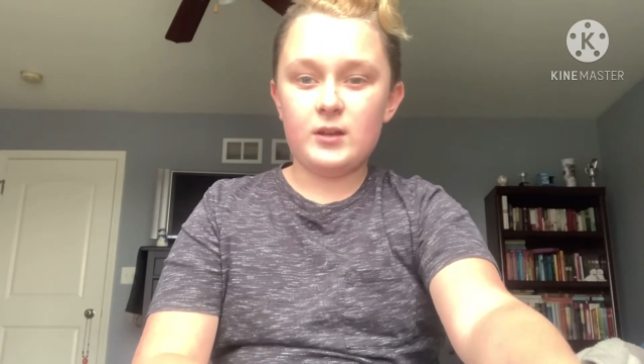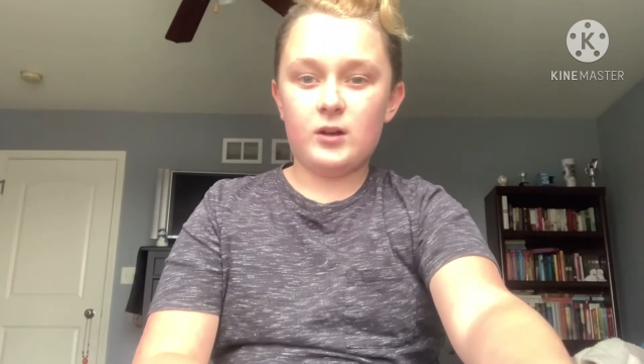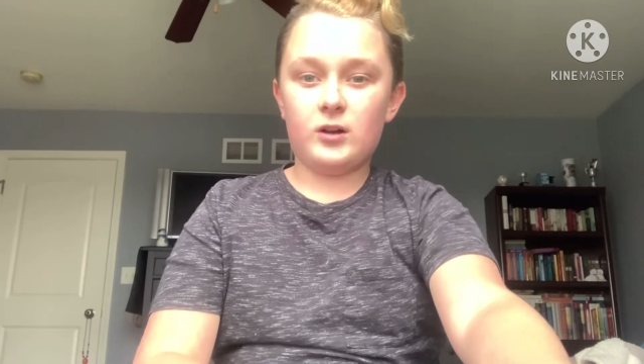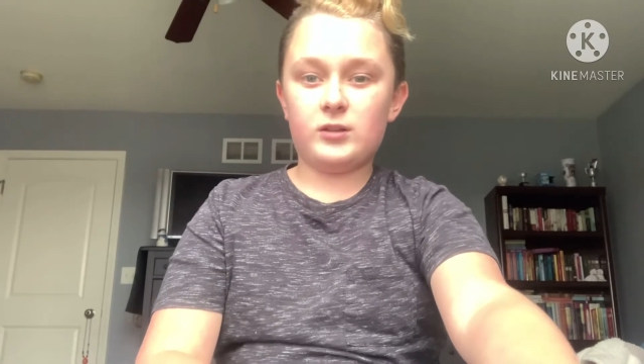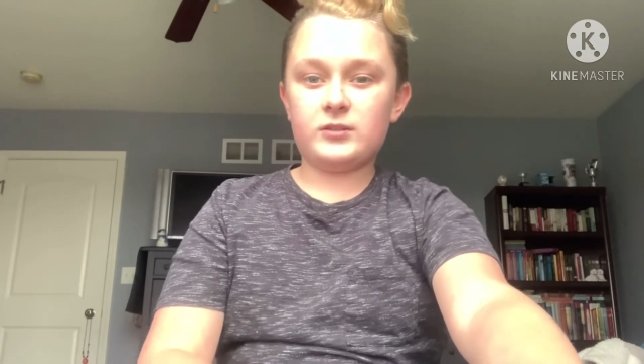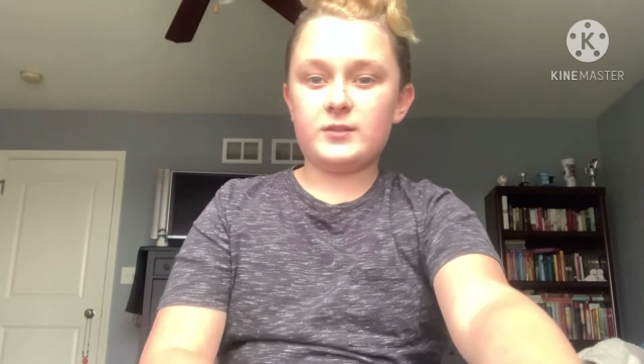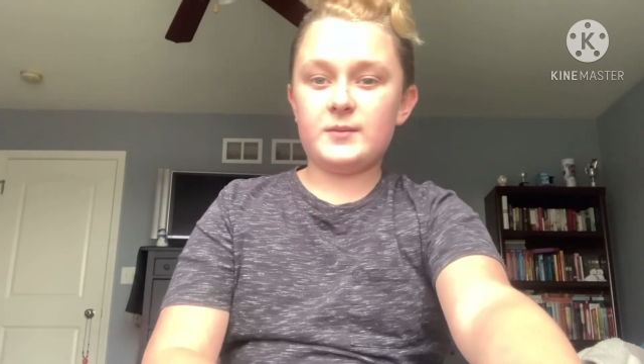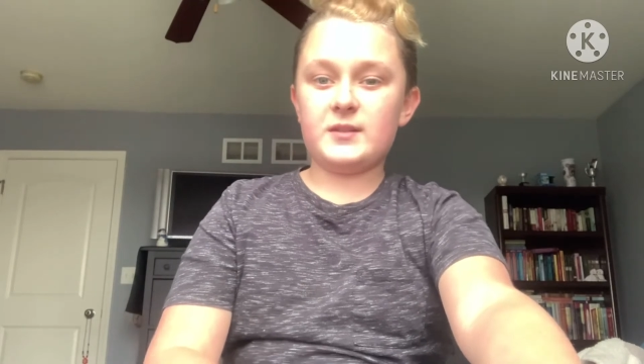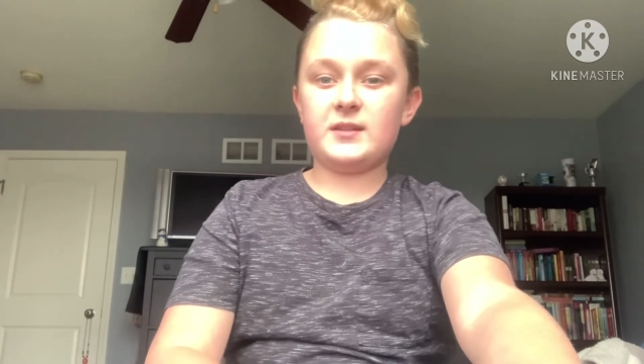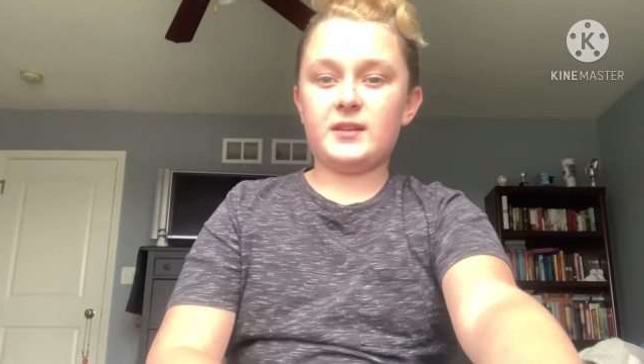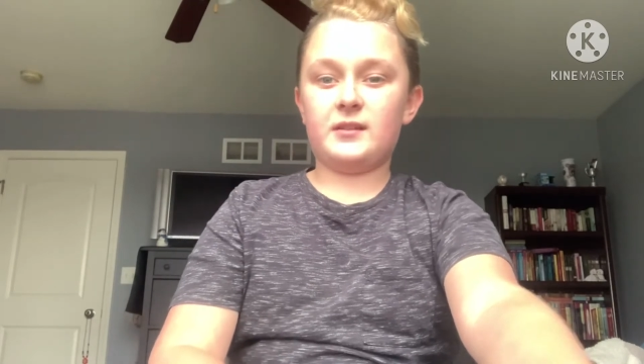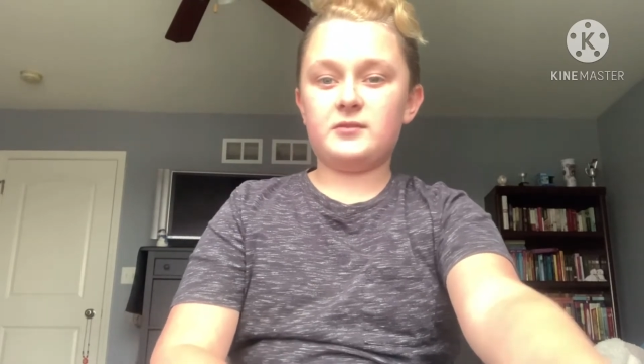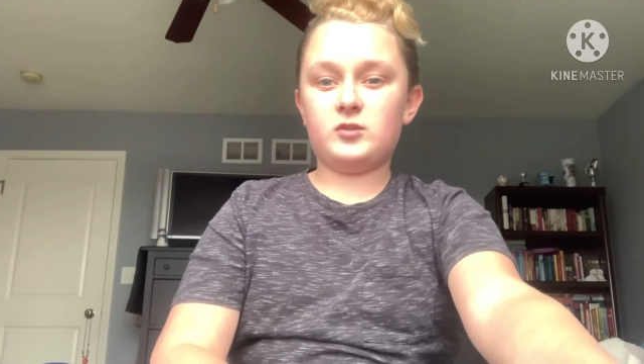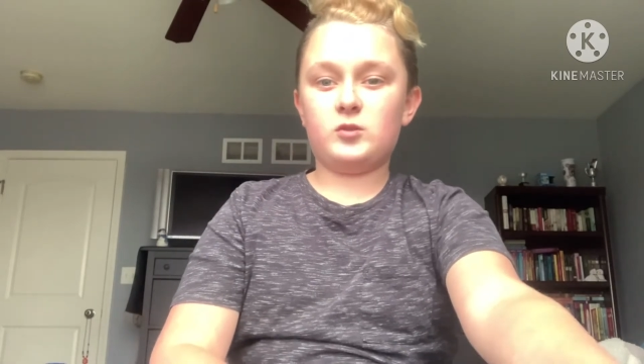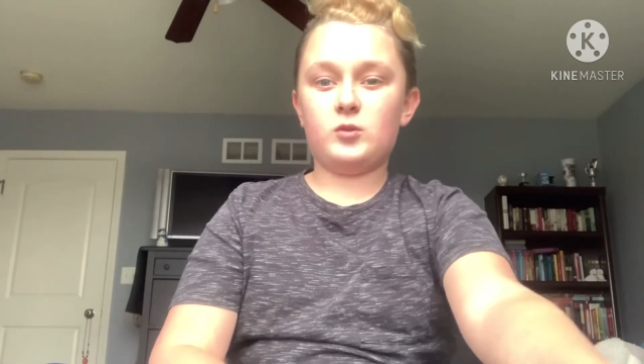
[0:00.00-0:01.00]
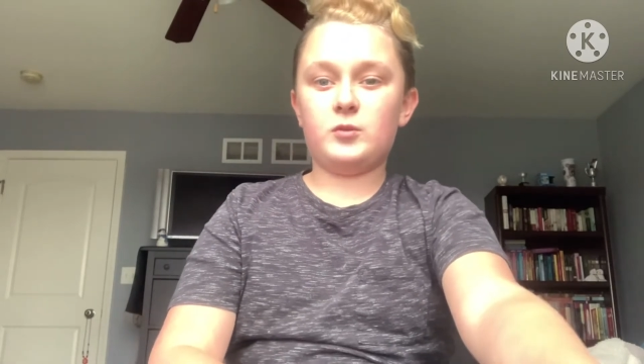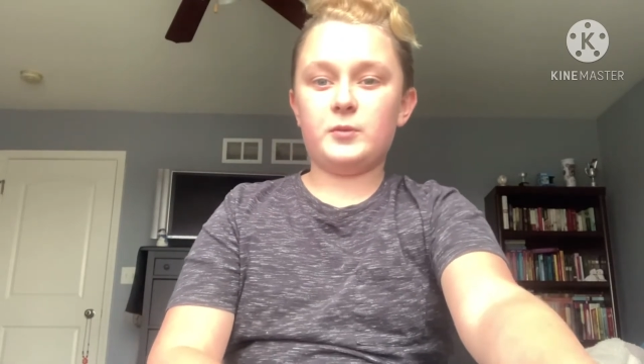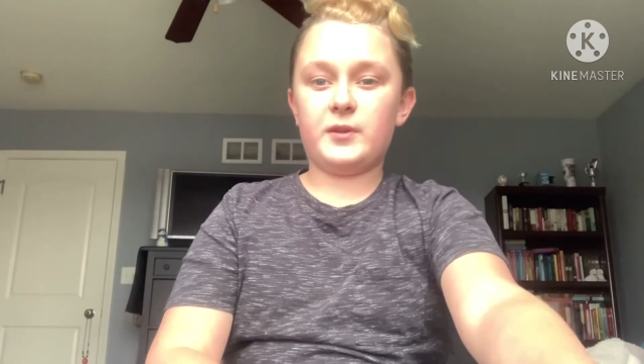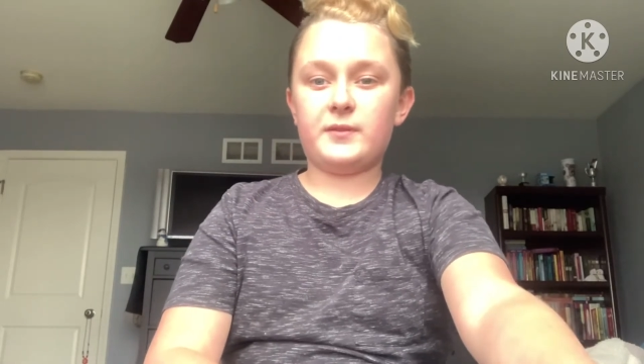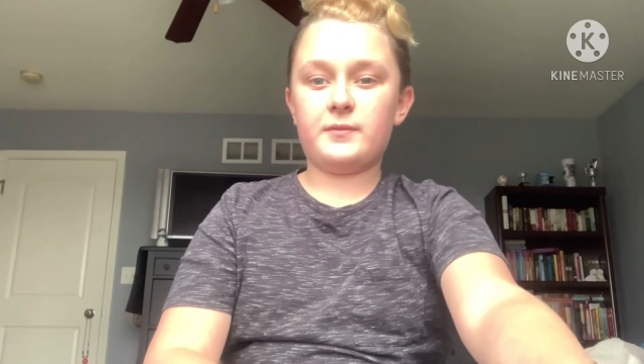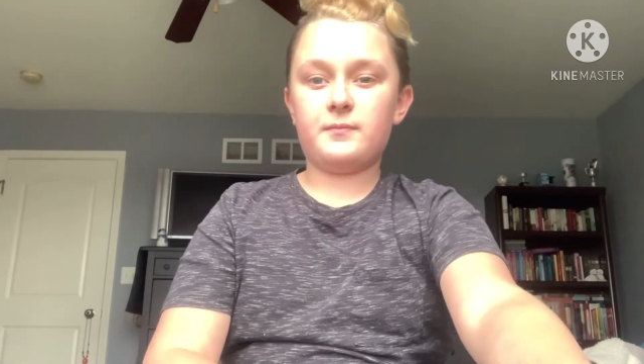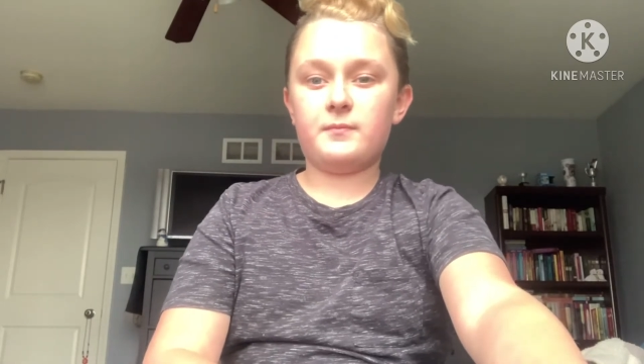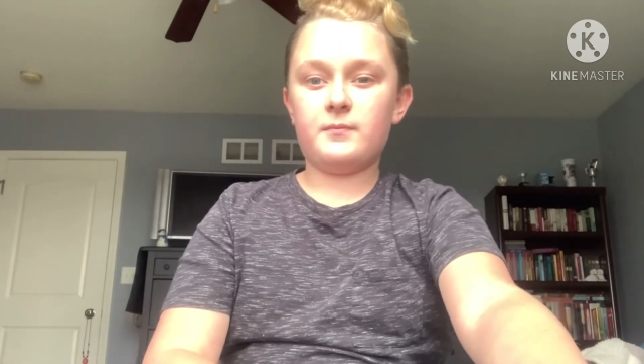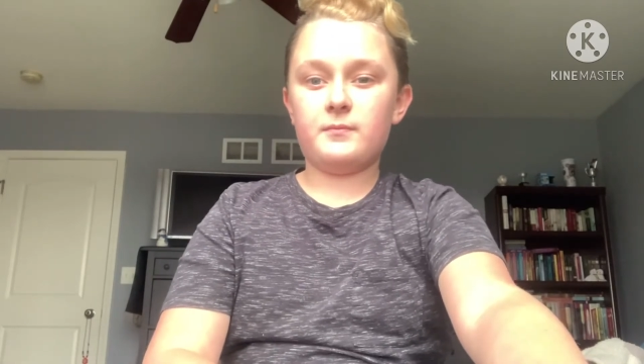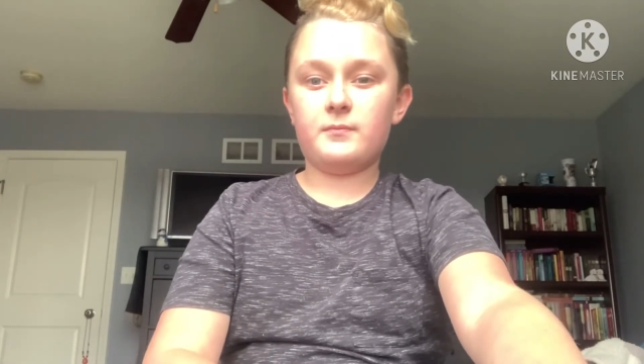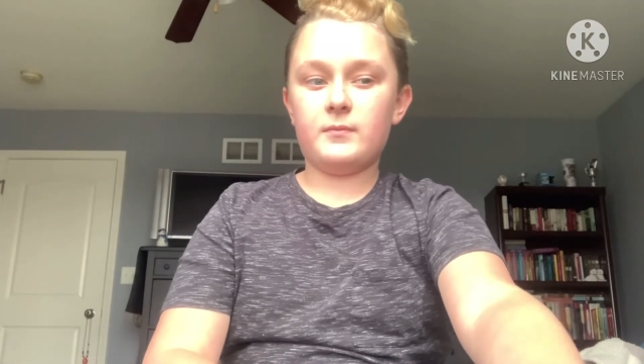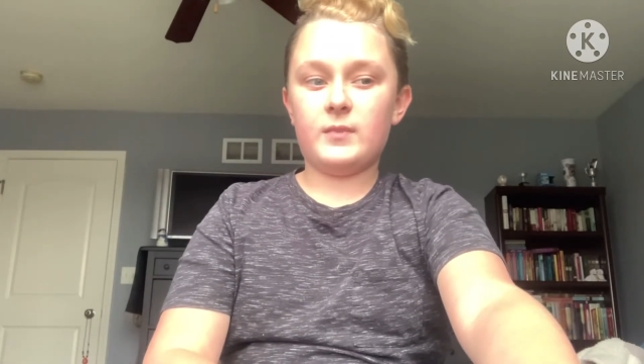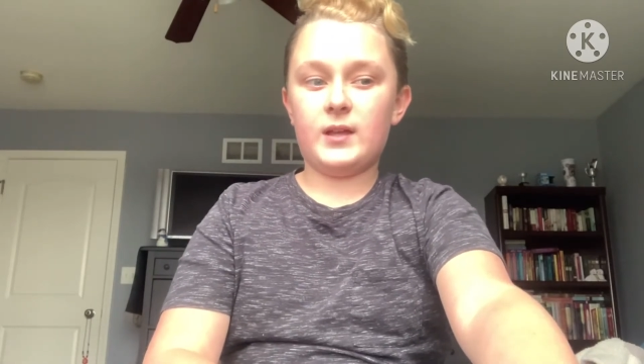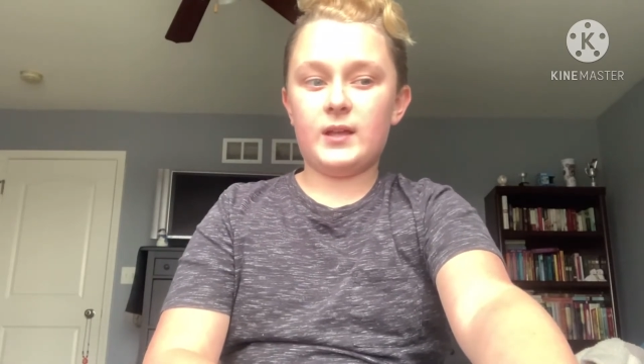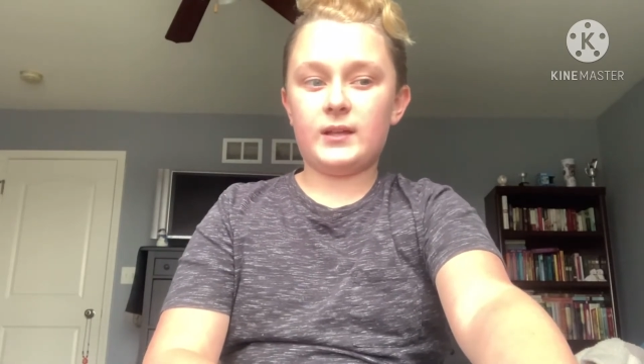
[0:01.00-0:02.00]
Ultimate sounds cool with
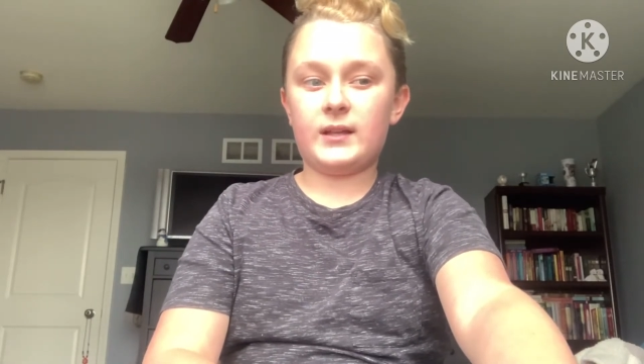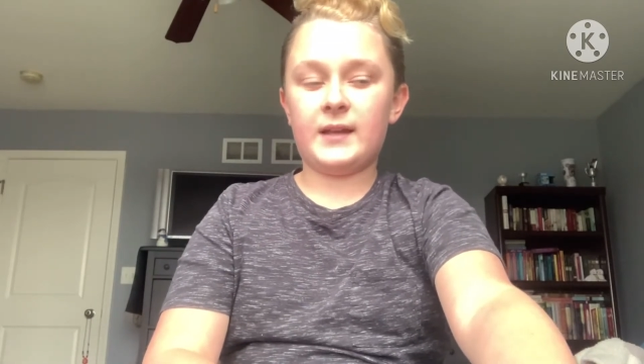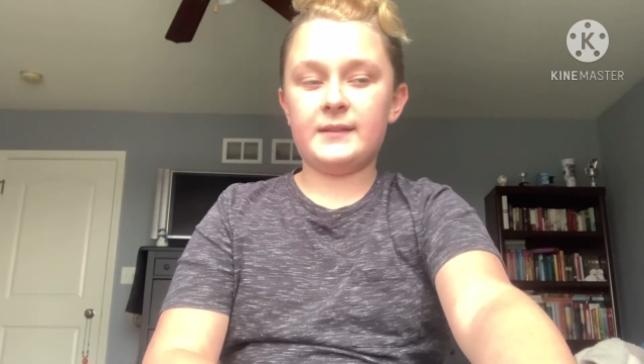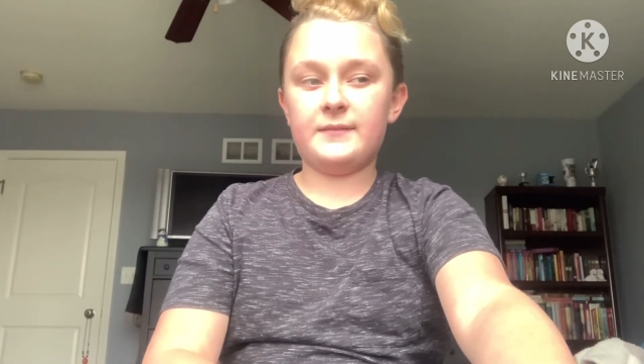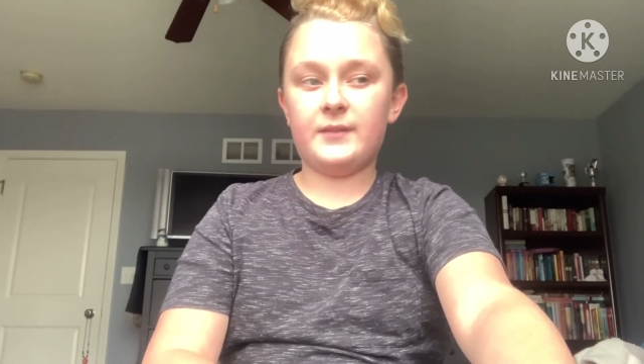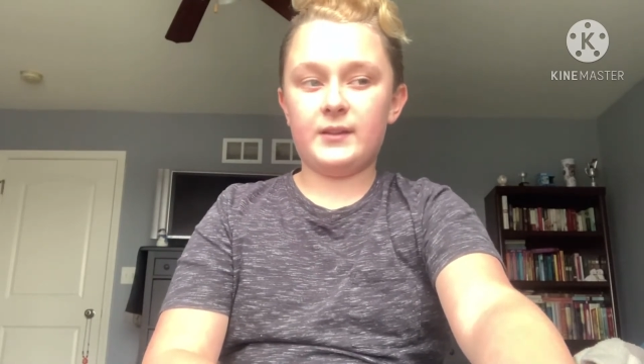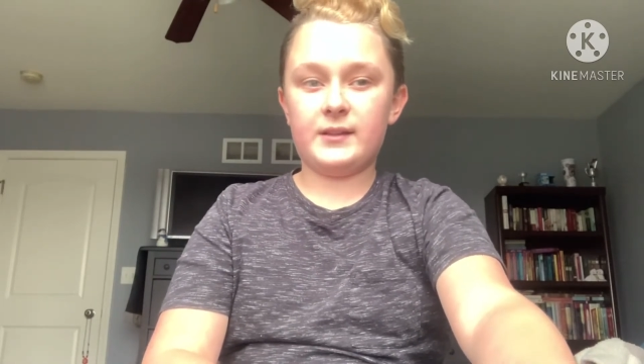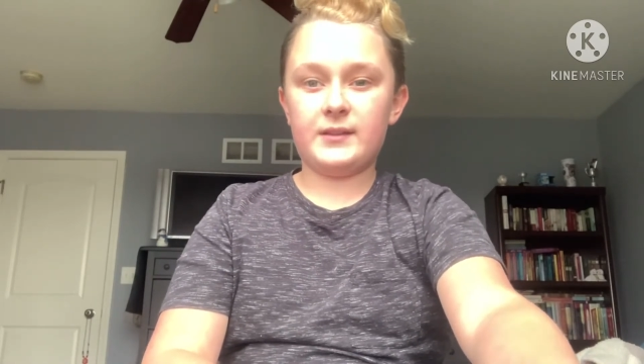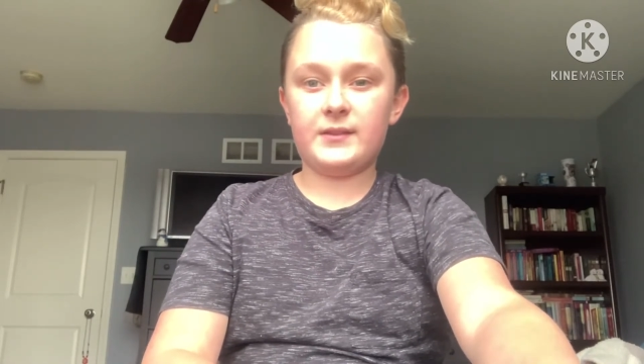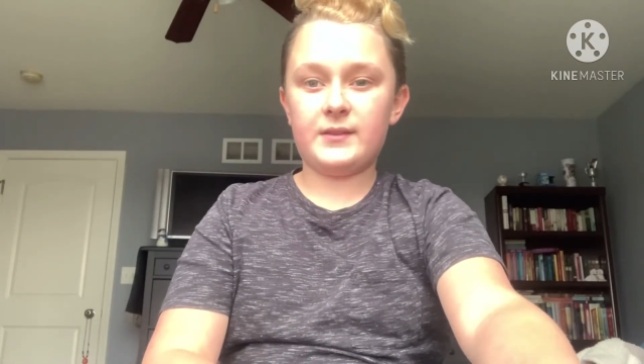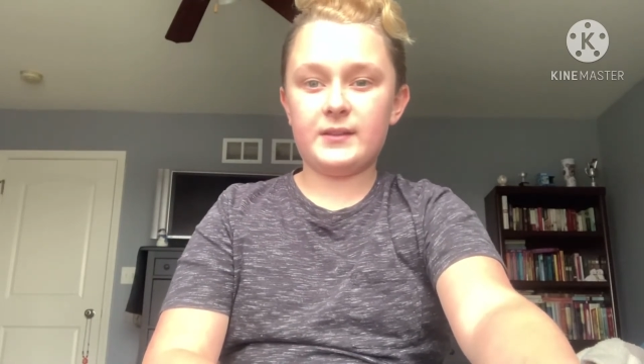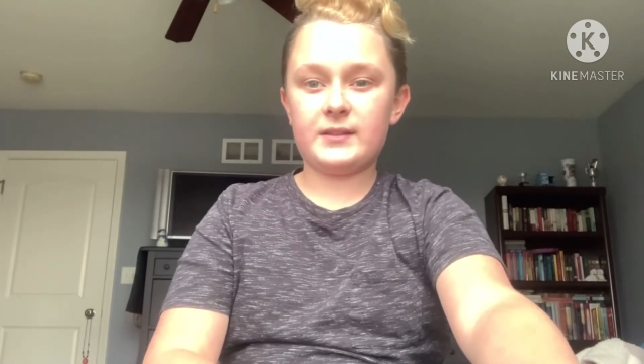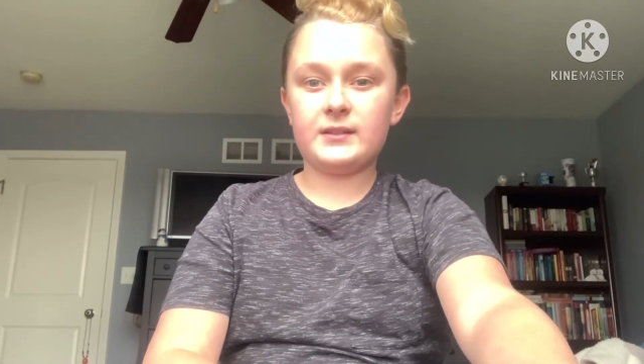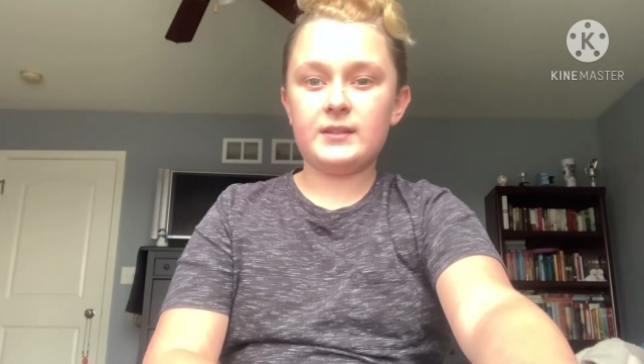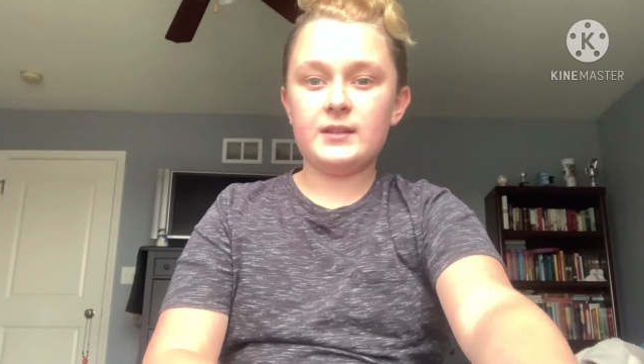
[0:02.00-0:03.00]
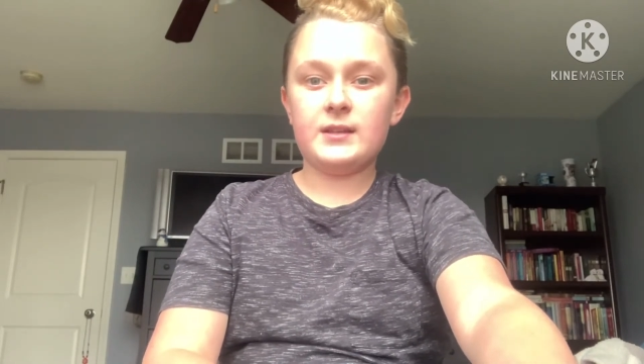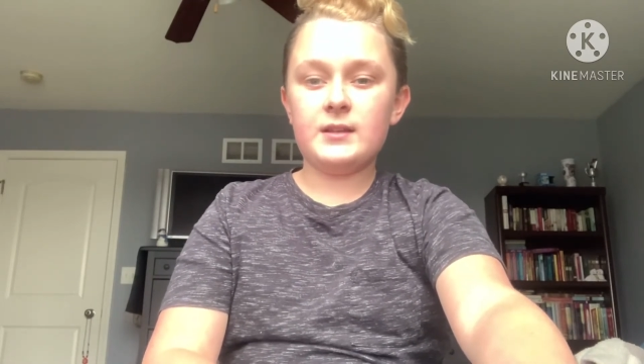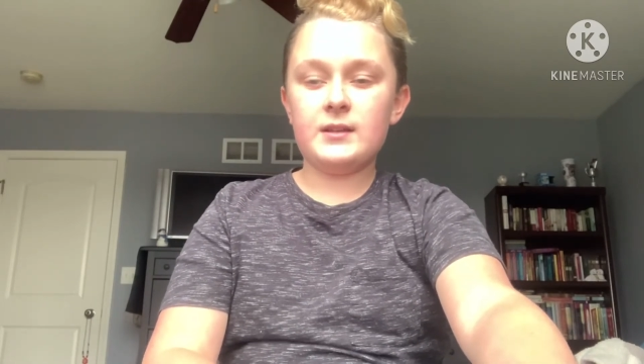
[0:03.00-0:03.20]
kind of anything.